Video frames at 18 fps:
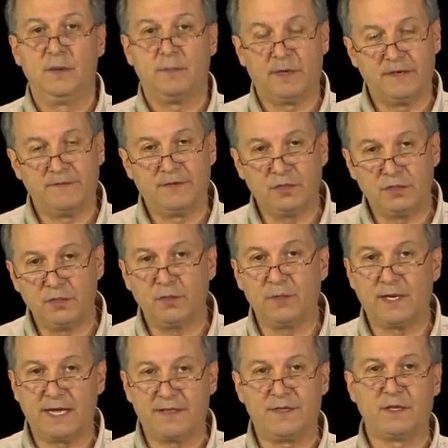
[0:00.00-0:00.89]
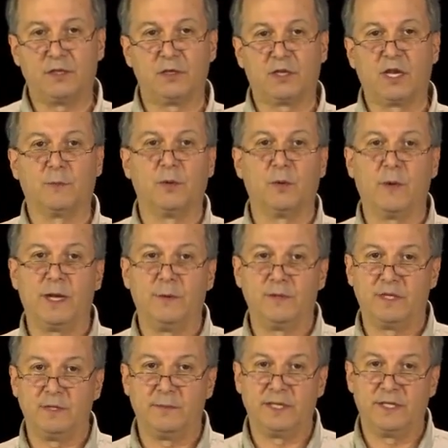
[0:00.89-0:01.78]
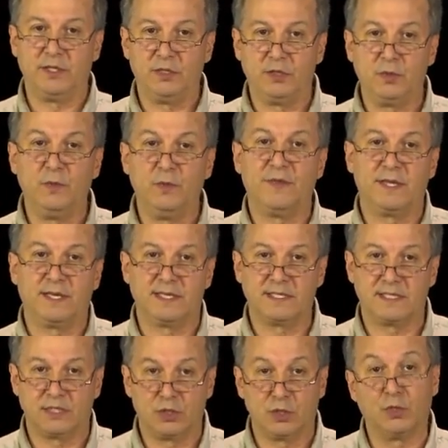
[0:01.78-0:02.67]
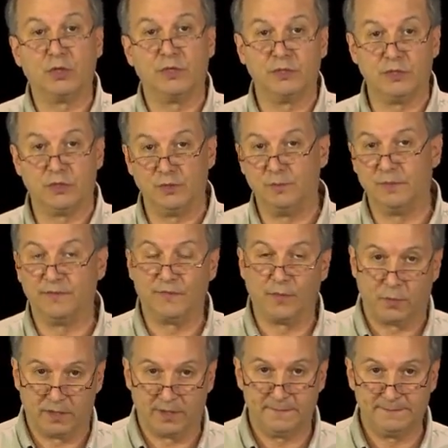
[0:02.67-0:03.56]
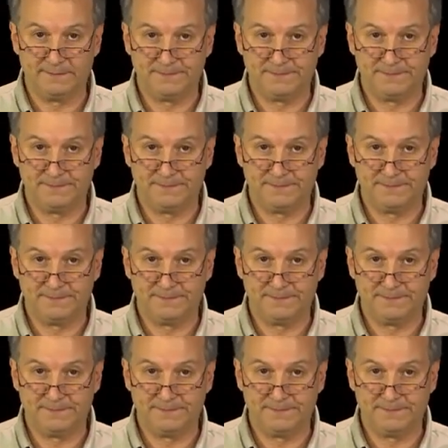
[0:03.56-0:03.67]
but if you do it, I think you'll come away with the ability to do things that you couldn't do before.